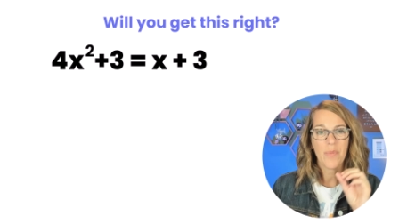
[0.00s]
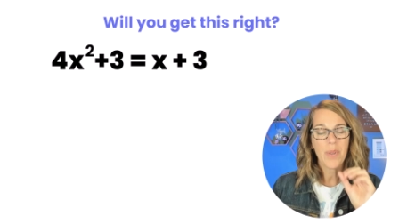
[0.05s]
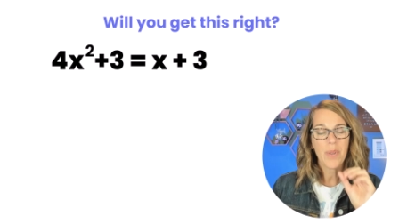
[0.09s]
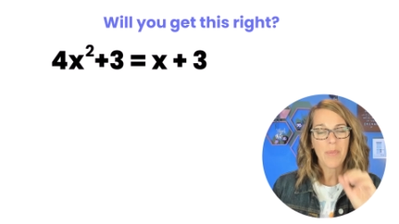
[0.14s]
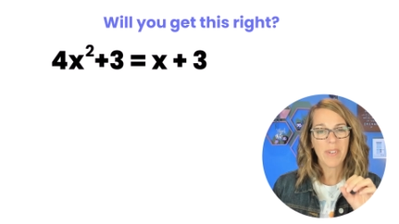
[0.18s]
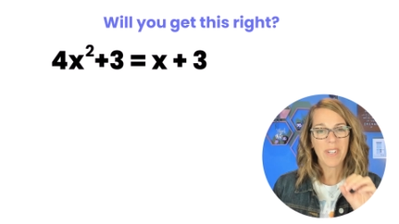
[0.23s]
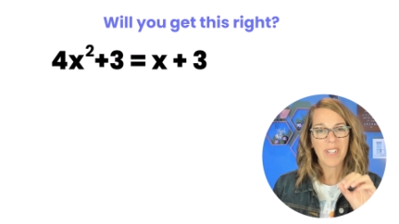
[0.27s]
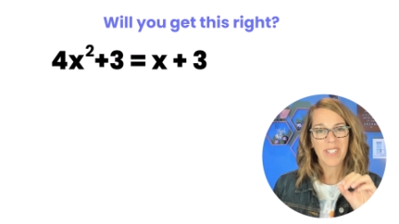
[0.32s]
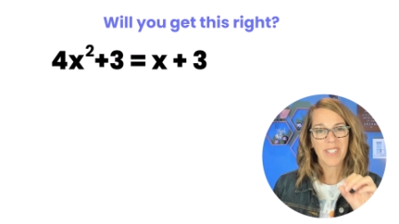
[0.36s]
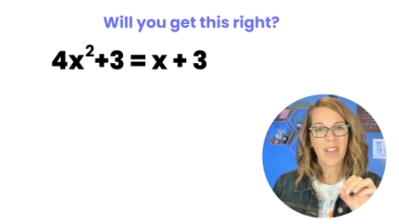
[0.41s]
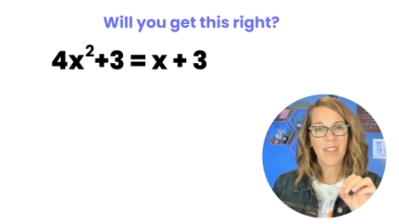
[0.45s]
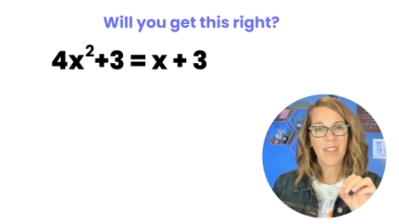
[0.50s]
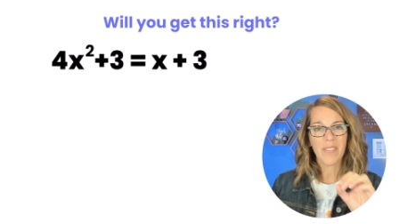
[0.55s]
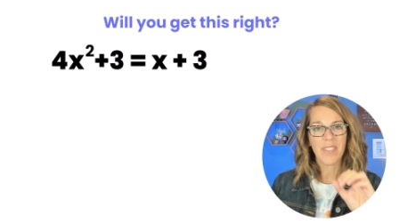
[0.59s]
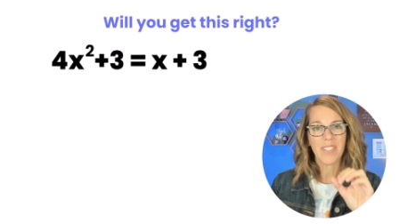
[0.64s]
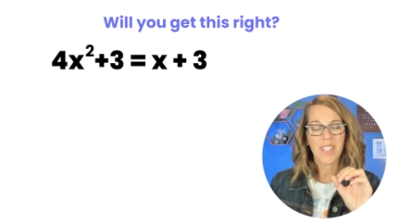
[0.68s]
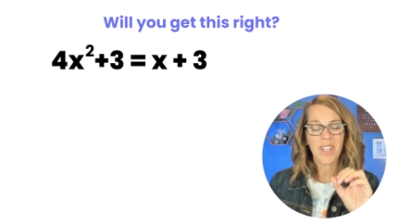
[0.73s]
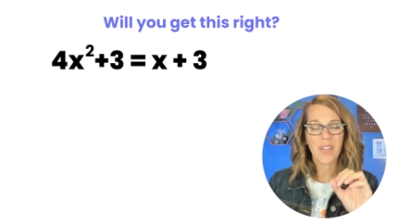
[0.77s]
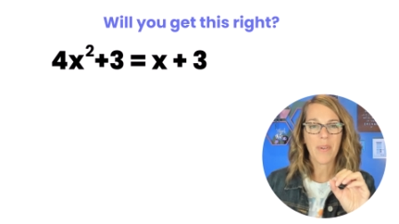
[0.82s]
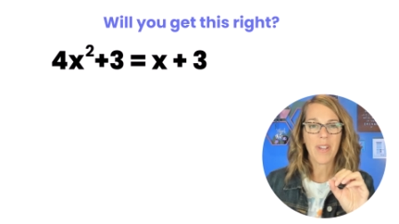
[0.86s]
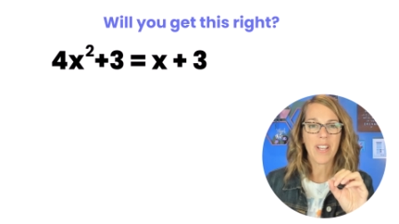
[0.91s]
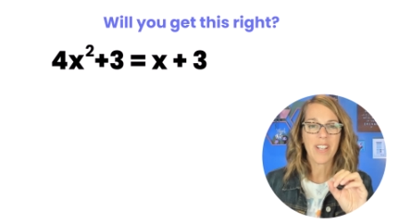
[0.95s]
We want to solve
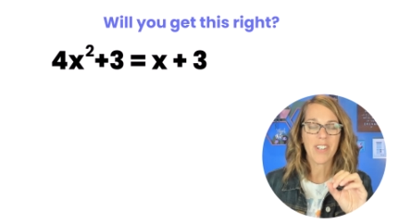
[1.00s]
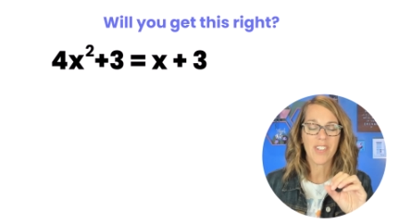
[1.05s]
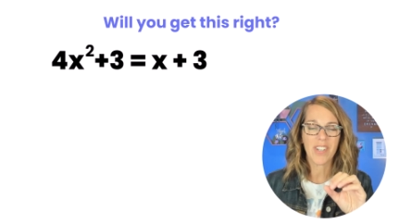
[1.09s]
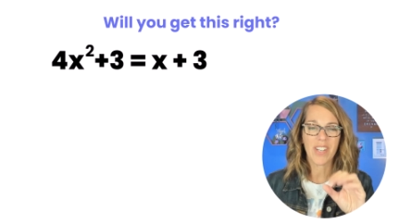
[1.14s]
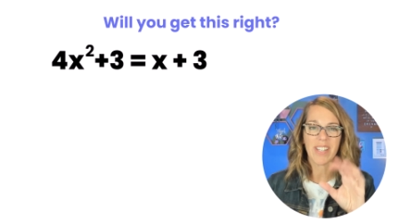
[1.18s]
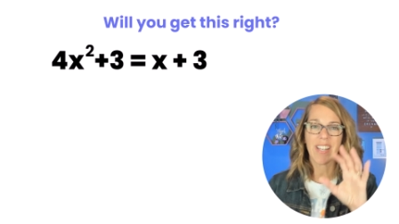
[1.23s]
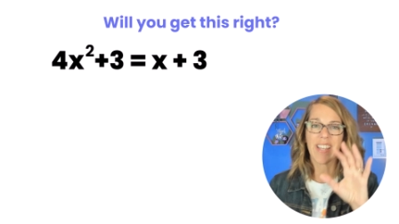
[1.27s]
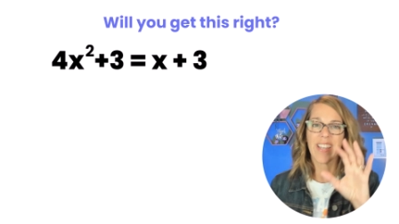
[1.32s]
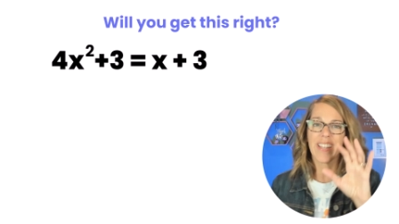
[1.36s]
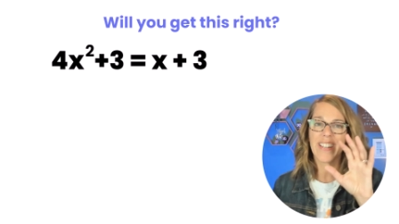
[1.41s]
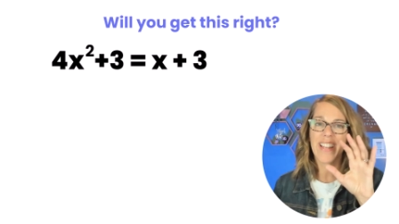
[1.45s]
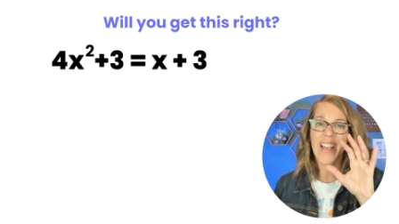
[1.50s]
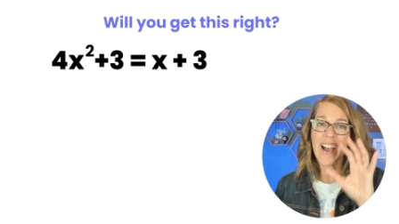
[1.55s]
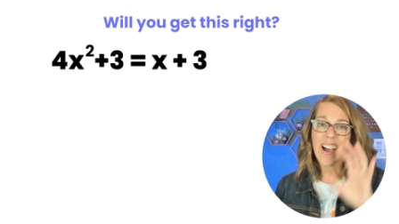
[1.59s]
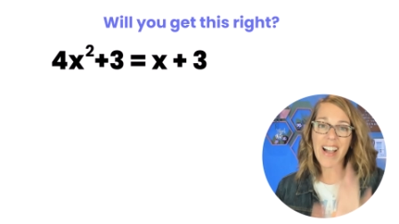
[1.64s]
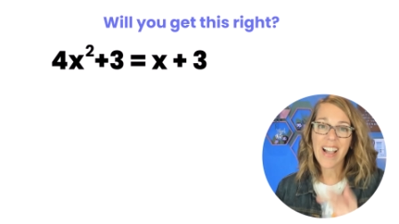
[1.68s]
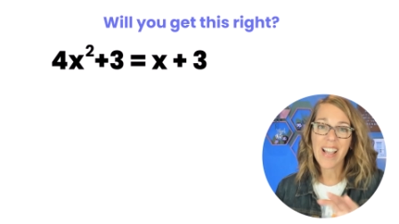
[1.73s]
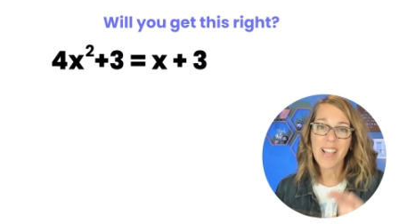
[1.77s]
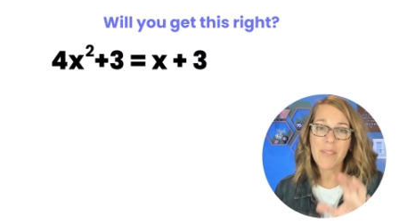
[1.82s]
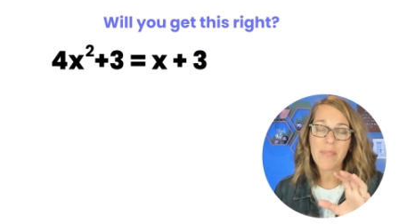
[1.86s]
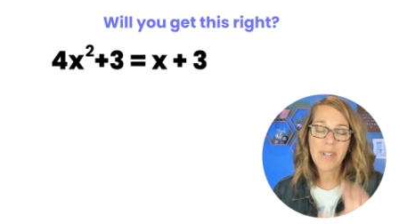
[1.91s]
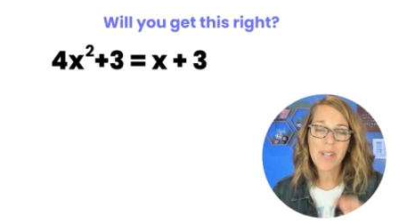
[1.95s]
this equation, and
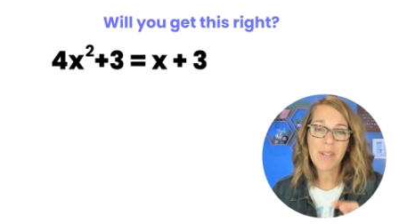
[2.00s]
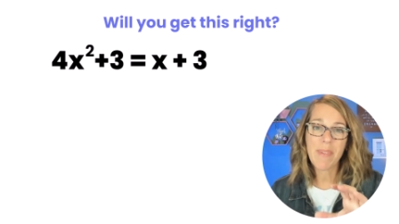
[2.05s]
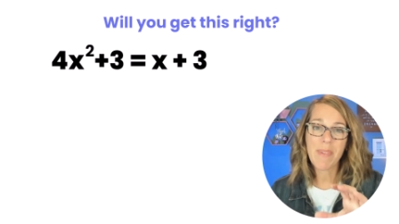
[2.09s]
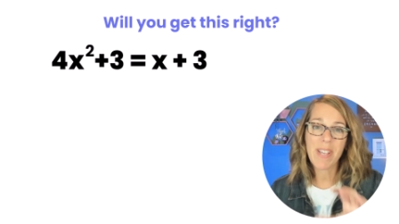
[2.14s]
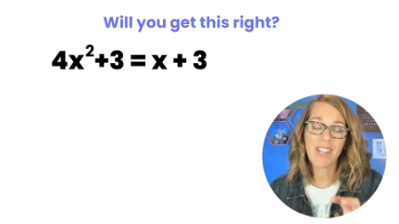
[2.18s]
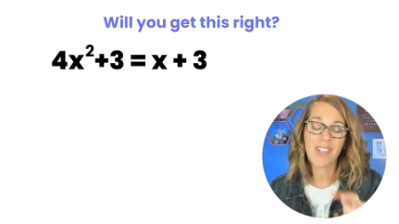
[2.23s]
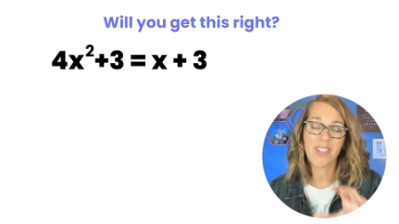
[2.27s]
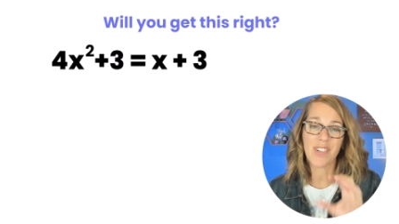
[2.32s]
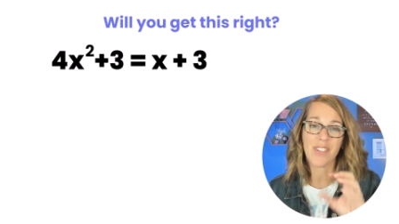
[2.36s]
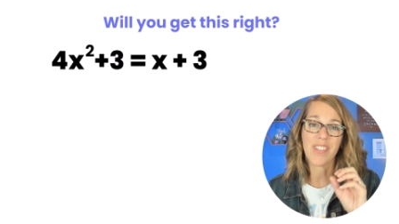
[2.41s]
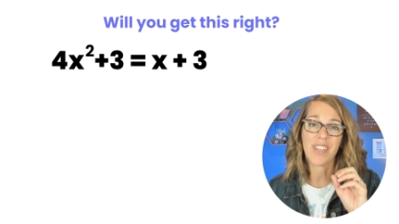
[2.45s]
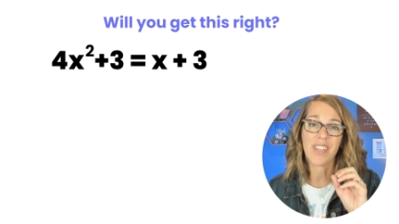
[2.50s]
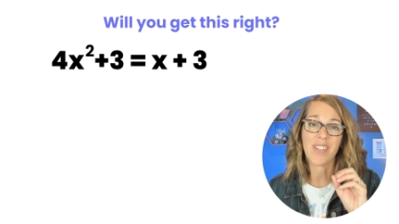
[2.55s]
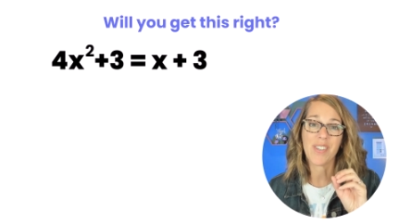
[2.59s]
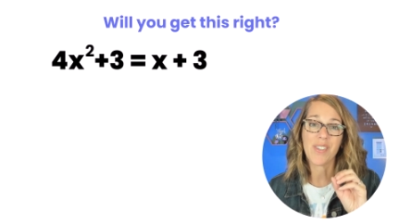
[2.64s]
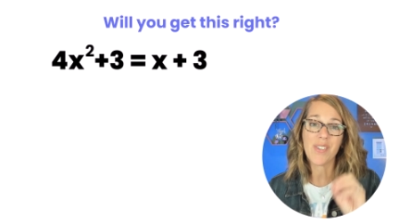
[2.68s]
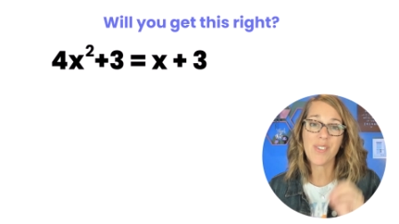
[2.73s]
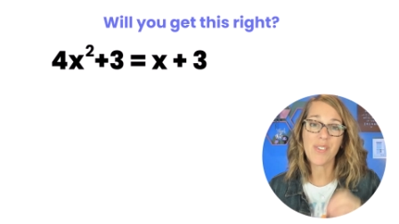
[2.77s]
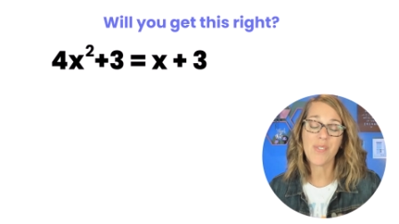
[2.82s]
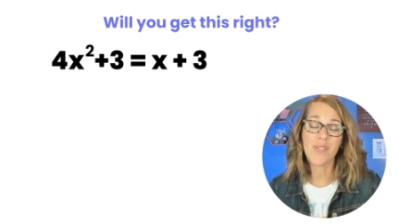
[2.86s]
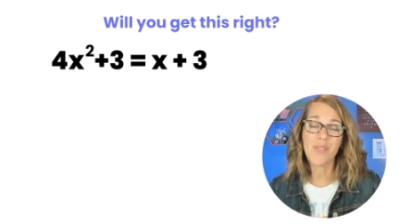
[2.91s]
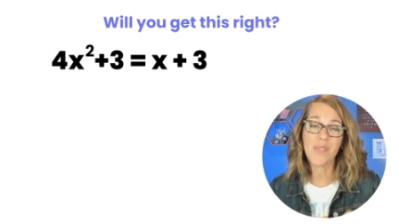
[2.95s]
I want to make sure that
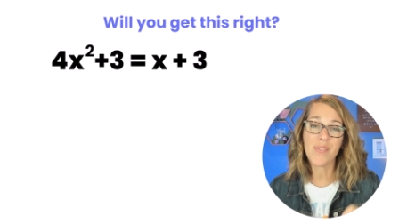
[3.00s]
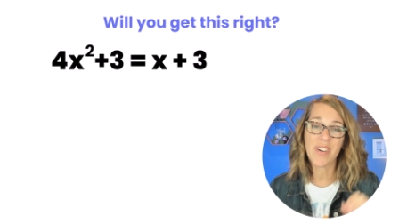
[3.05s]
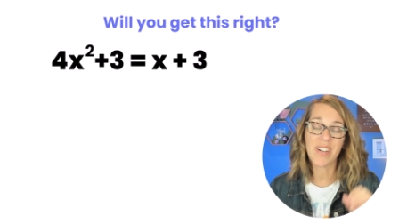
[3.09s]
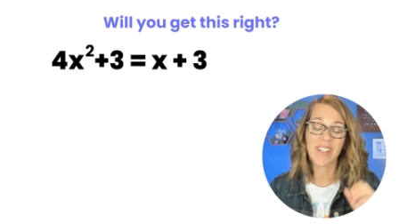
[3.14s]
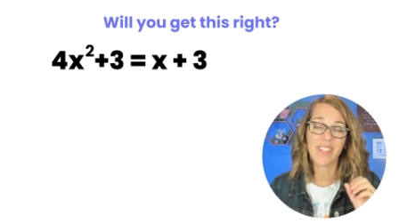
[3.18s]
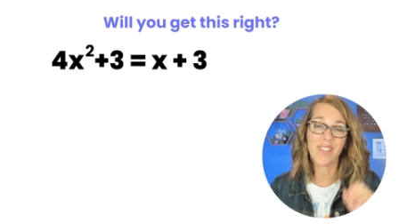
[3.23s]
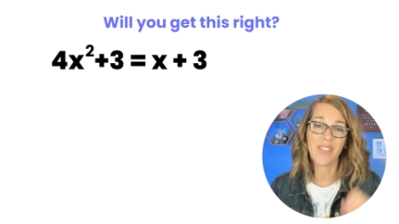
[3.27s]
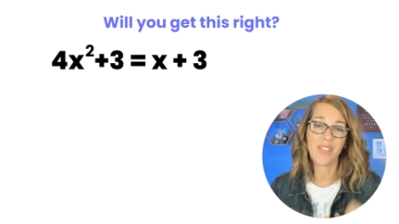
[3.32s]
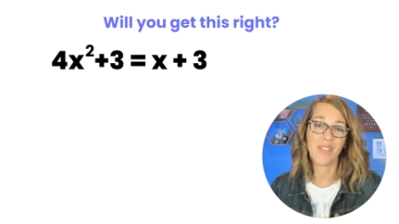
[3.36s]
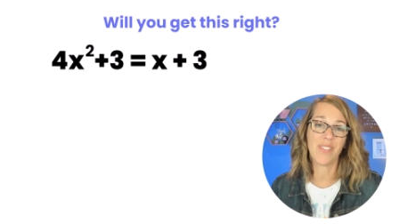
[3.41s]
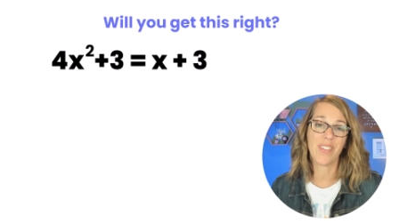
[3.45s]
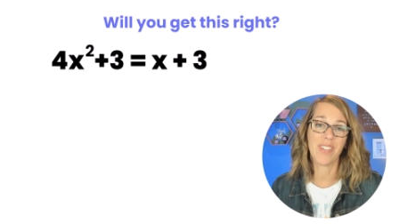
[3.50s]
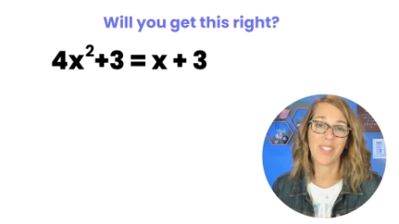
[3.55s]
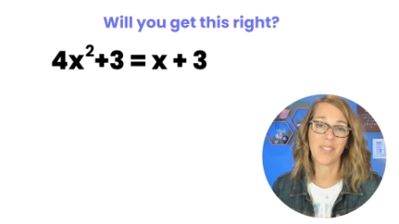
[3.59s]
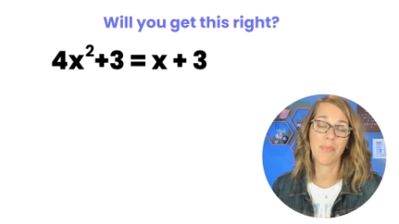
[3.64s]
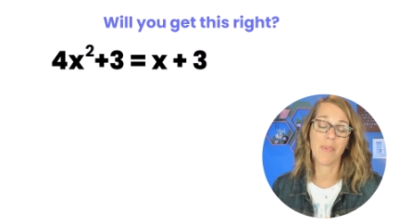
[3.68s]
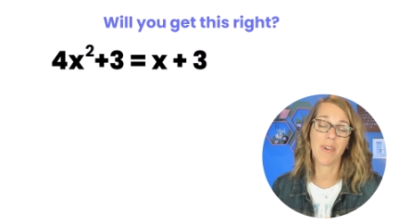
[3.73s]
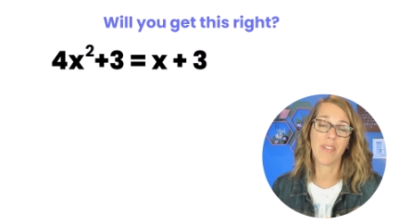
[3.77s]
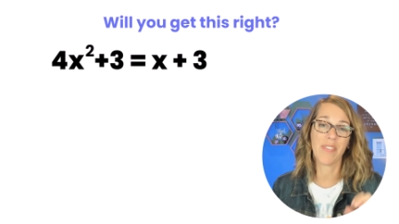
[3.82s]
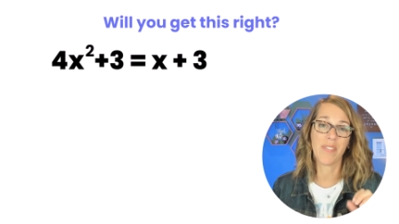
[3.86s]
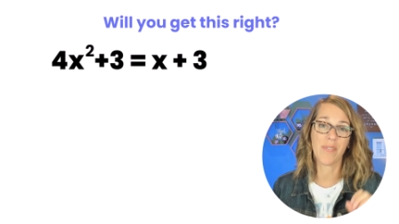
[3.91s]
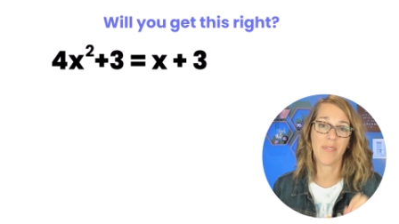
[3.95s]
you do
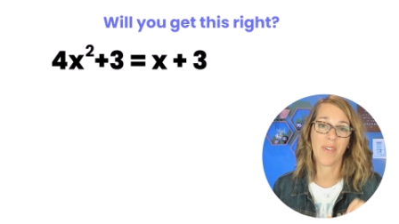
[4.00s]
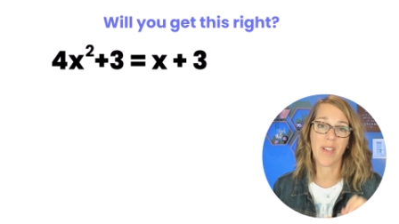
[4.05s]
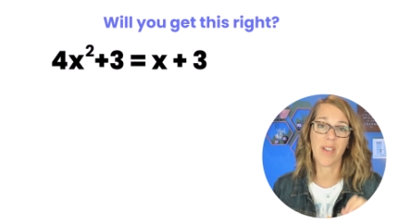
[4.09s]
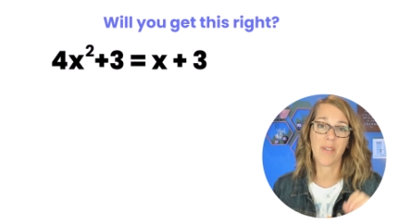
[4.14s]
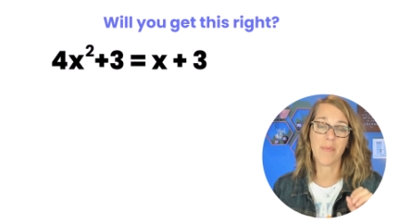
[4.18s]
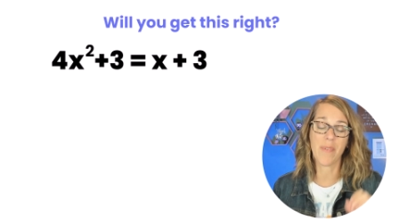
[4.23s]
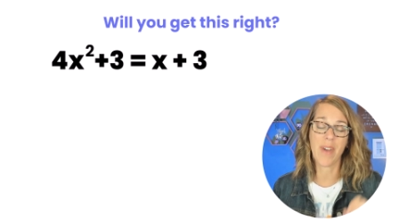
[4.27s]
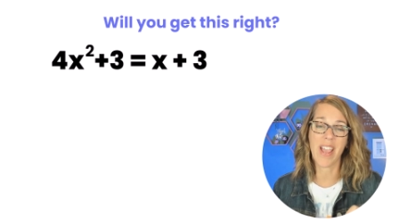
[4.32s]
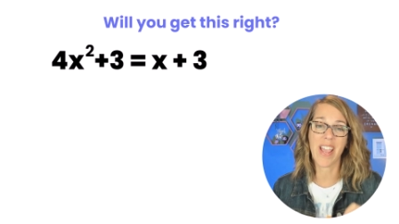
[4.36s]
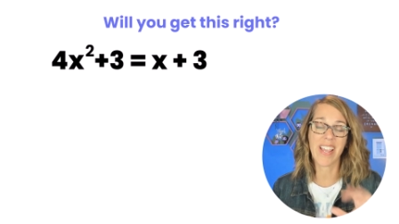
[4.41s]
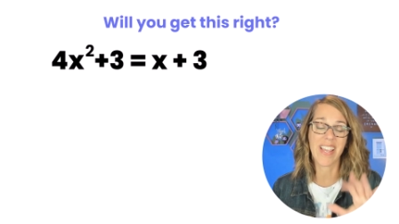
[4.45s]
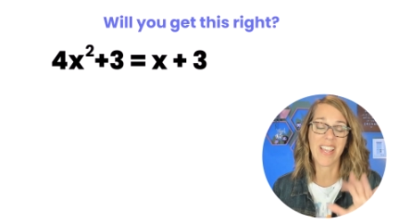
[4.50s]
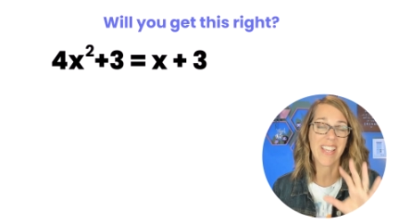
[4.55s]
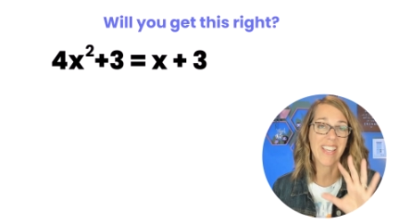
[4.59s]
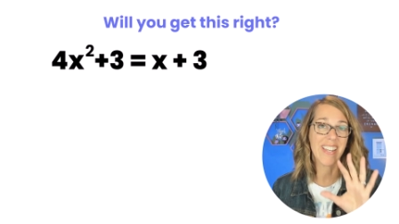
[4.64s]
this one the right way.